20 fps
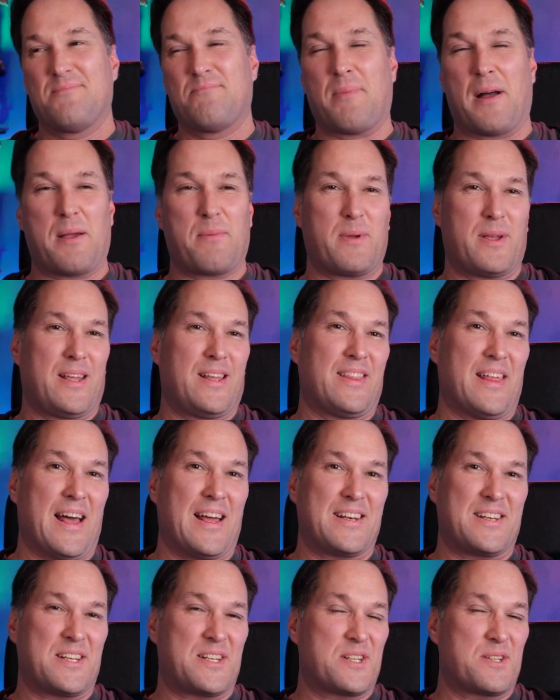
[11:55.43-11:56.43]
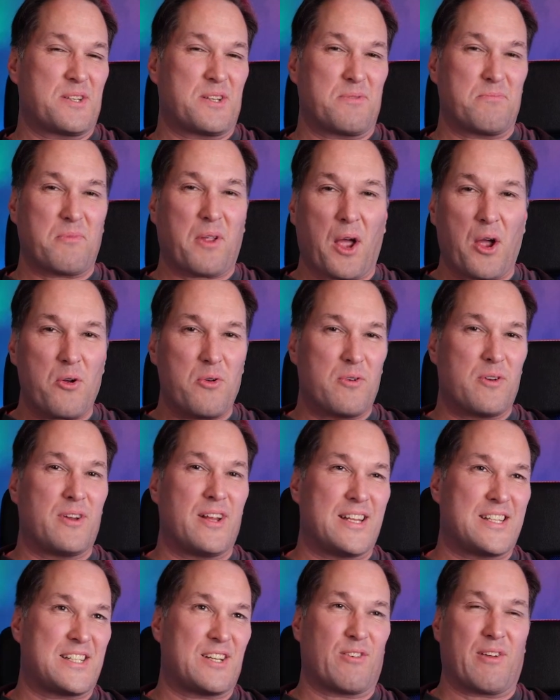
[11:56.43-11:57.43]
maybe that didn't go
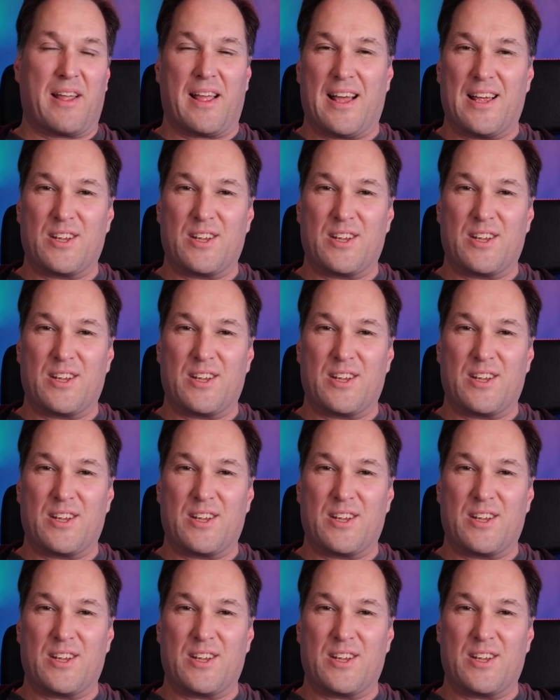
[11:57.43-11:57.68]
necessarily